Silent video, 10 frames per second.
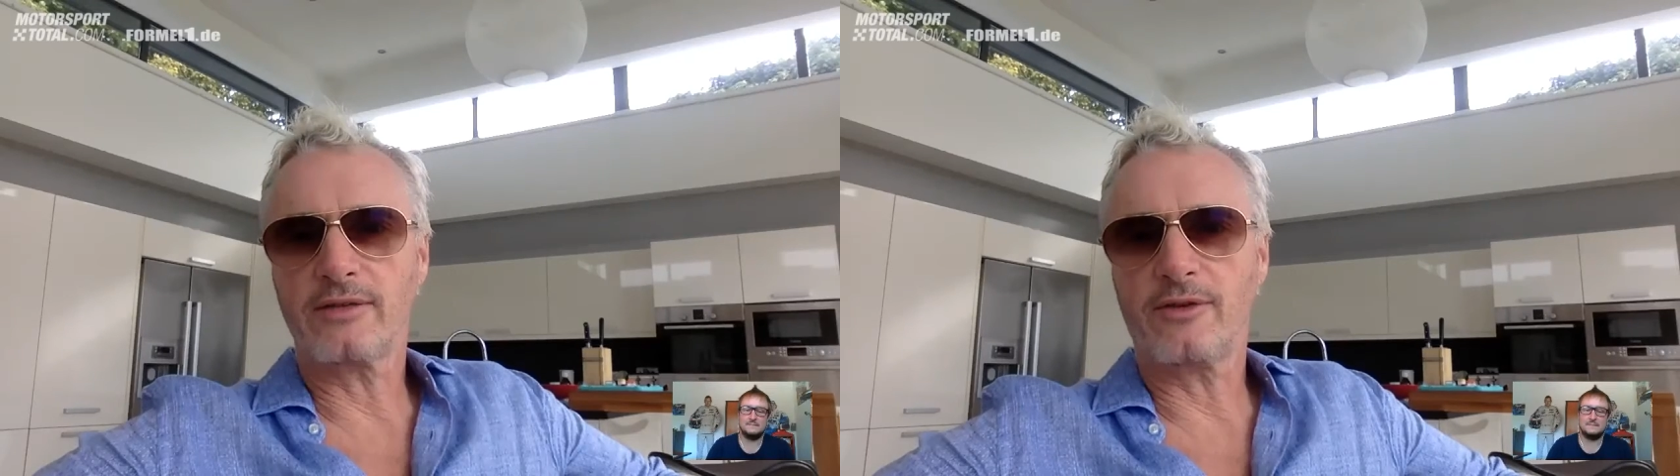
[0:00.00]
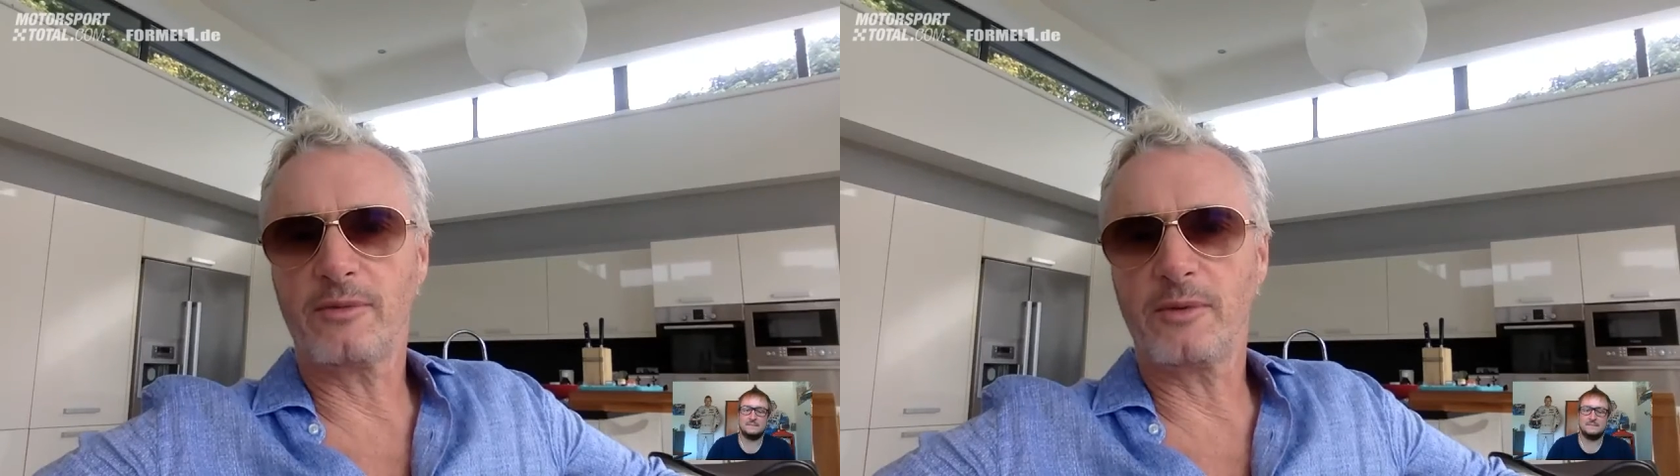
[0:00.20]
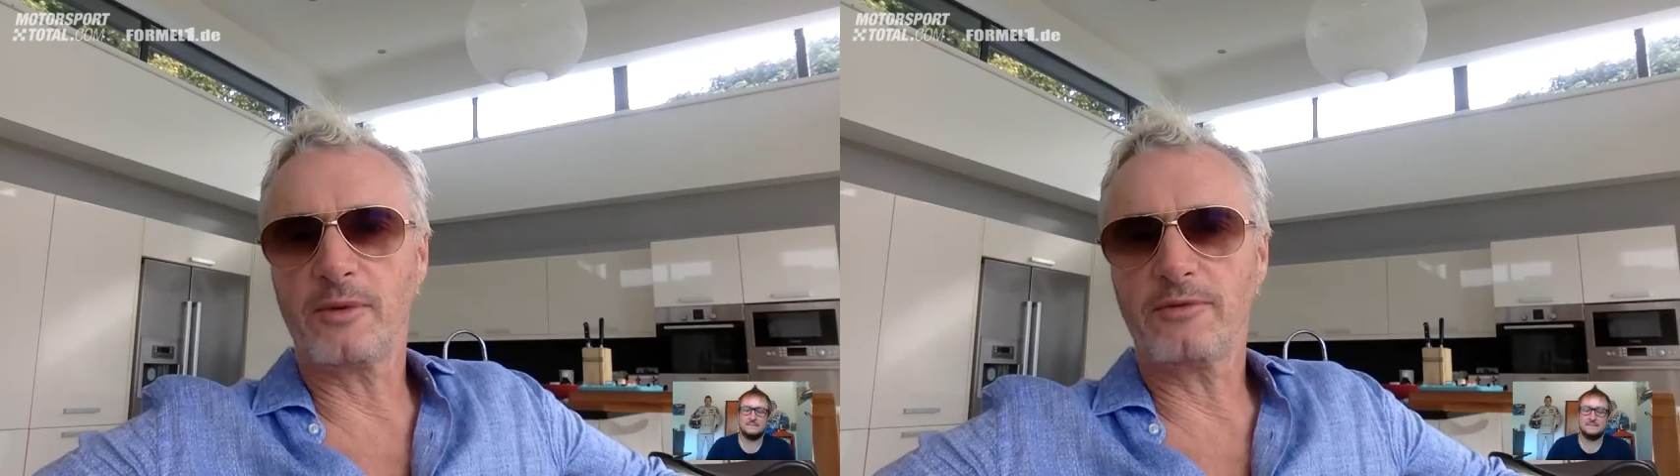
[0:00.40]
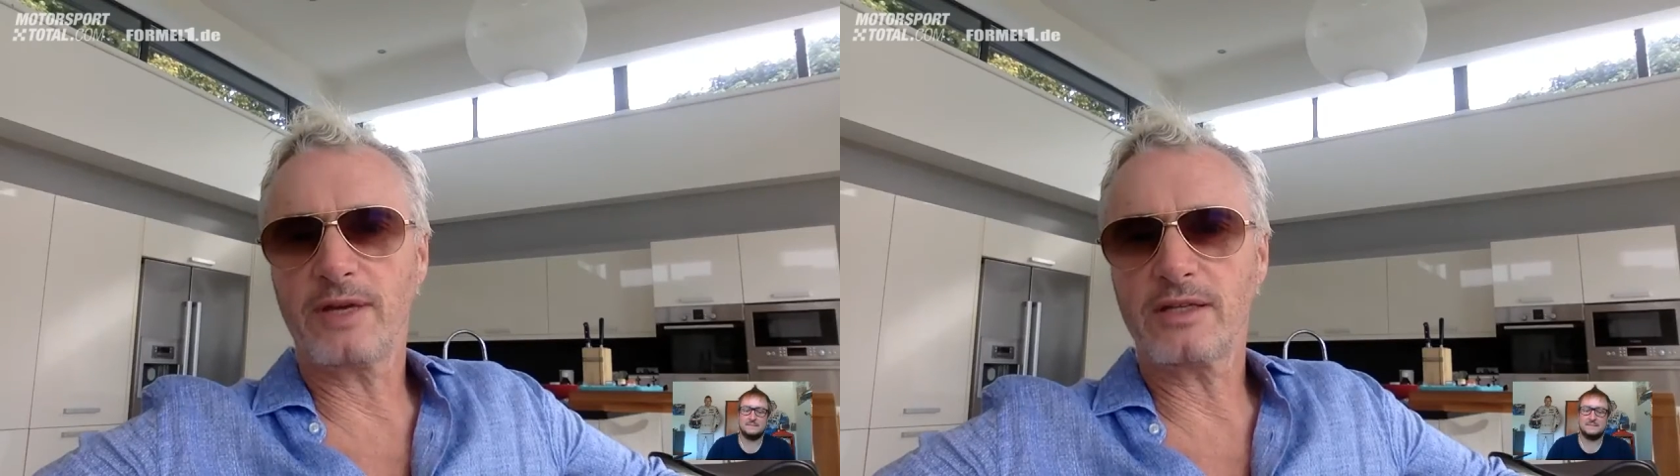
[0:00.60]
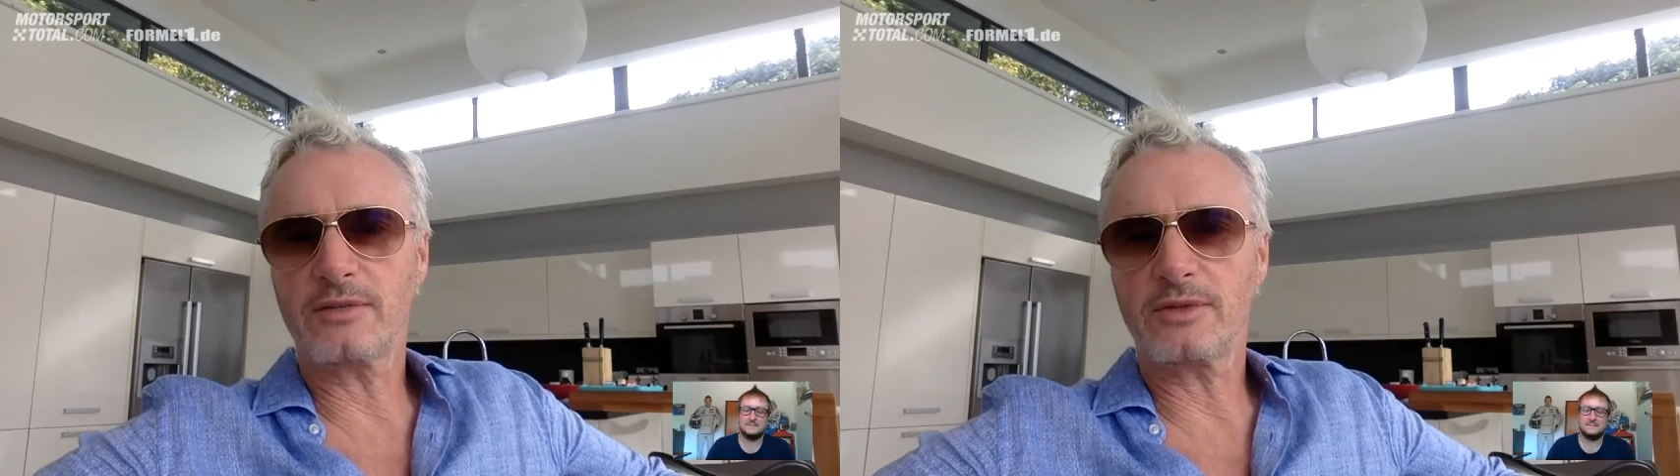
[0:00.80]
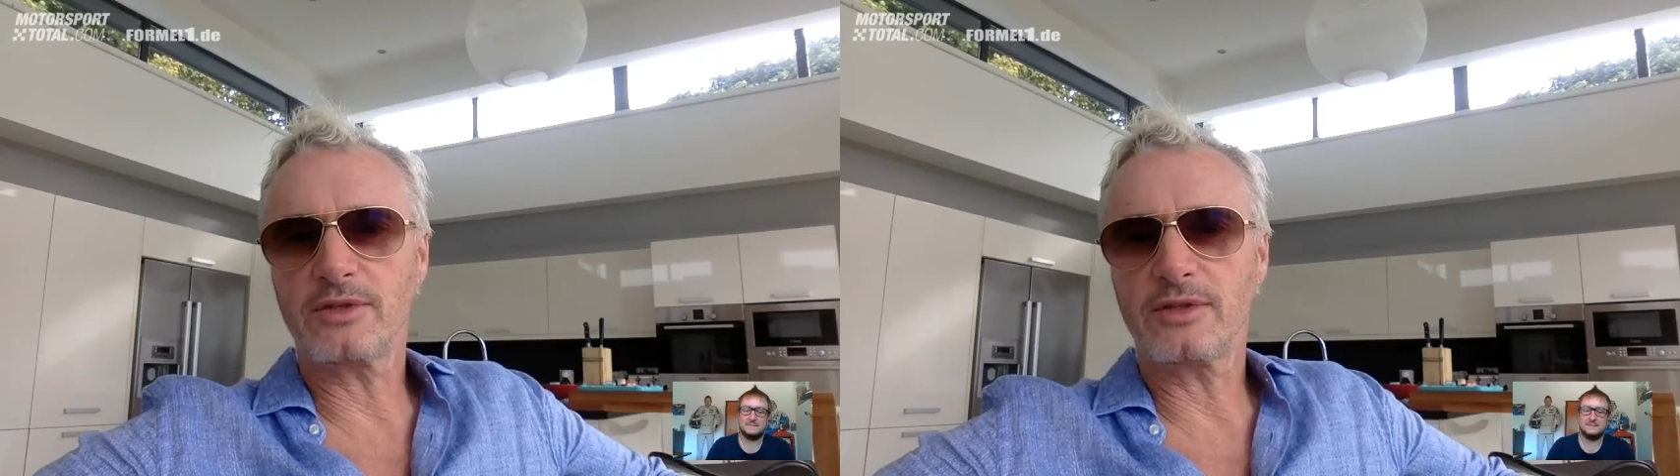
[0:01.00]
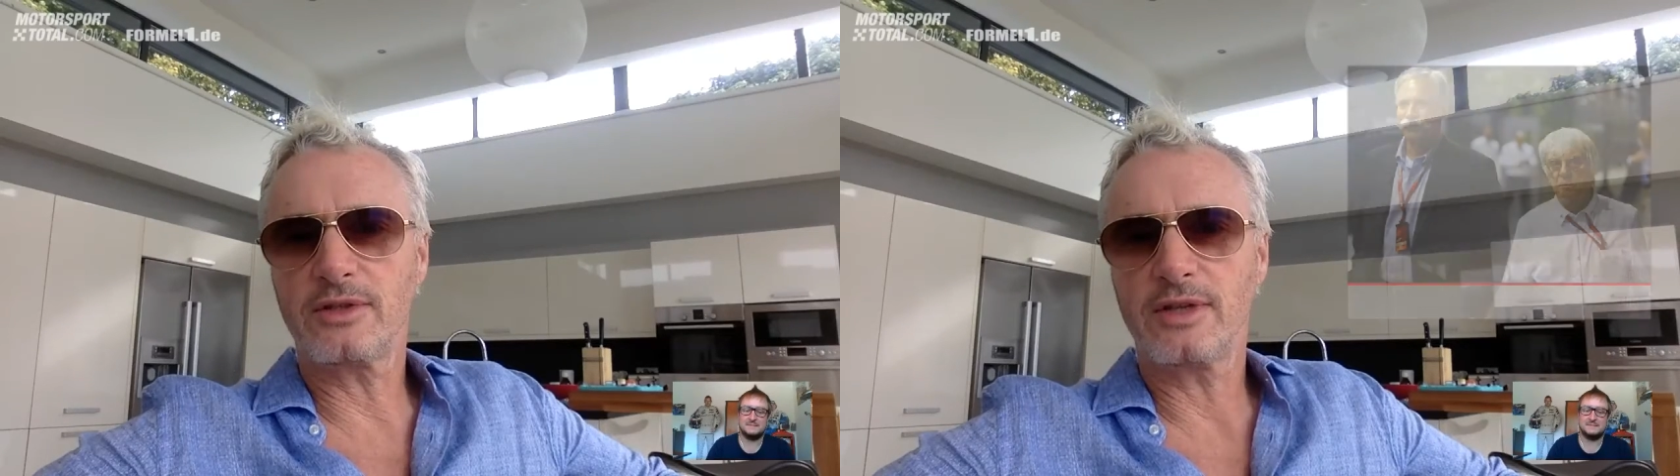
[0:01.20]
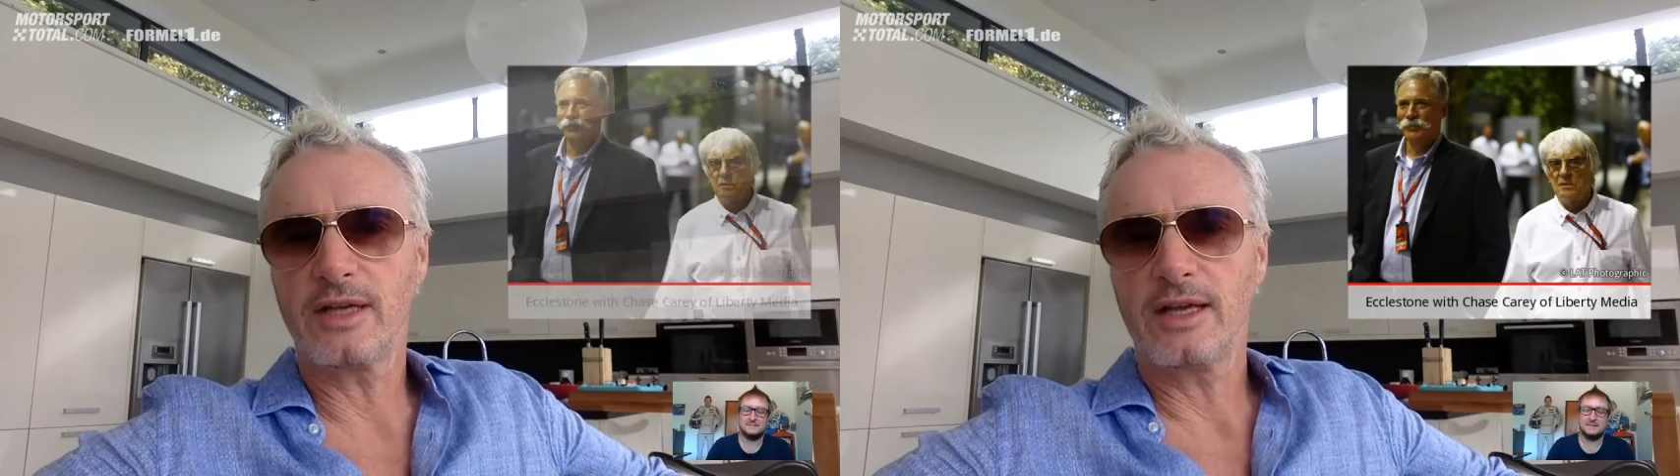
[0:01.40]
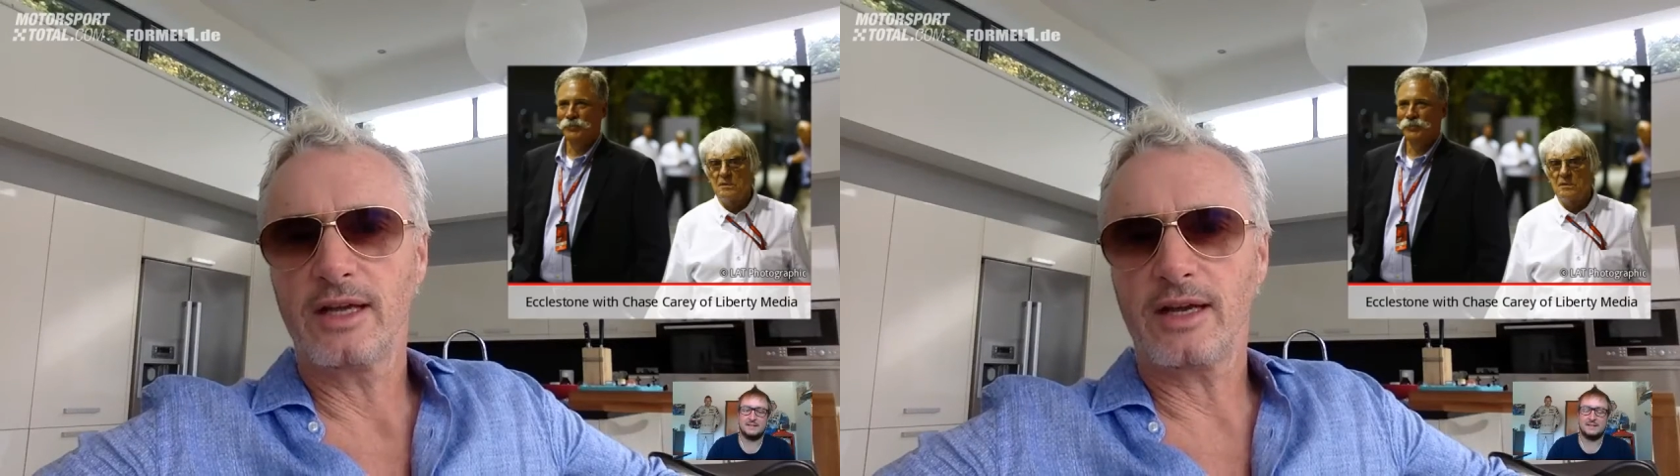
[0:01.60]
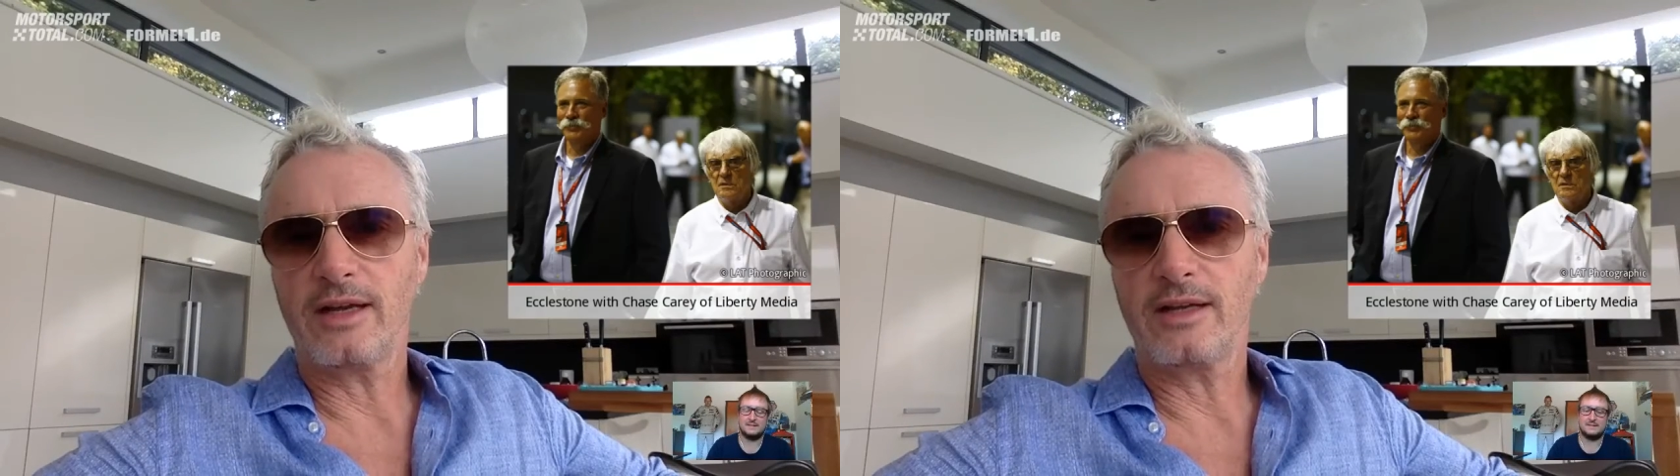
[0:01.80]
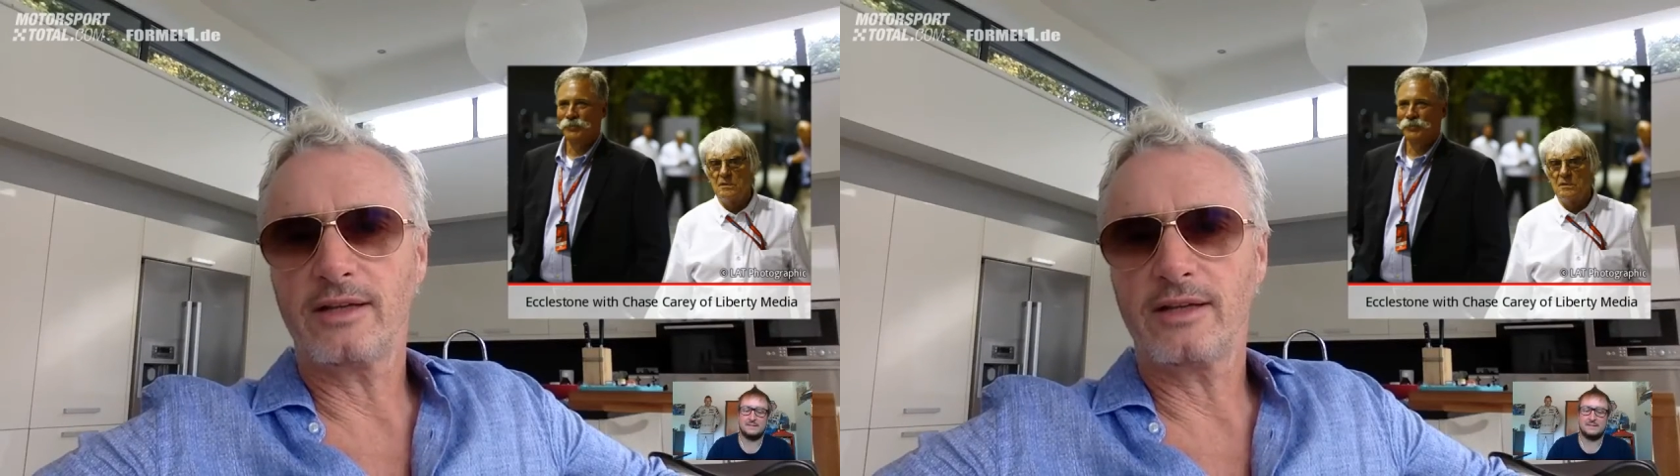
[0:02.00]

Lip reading: the Formula One race, which kind of